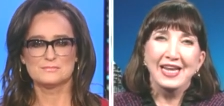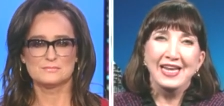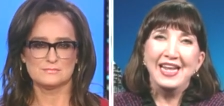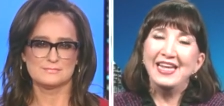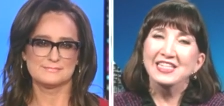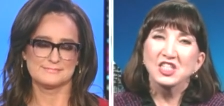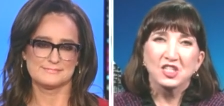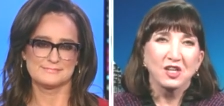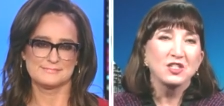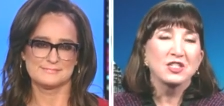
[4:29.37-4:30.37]
Speaker 1: and he is
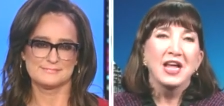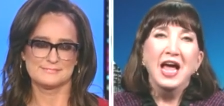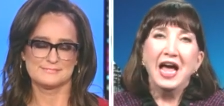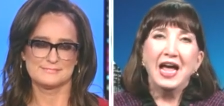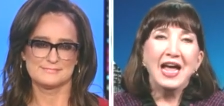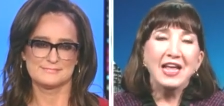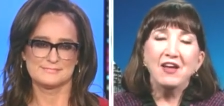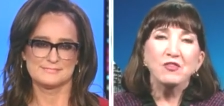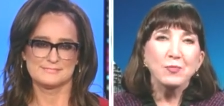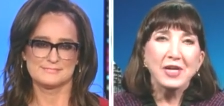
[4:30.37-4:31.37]
just. I, I,
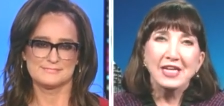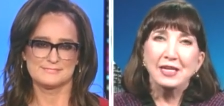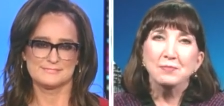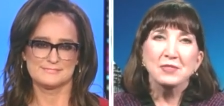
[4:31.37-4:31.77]
everybody kept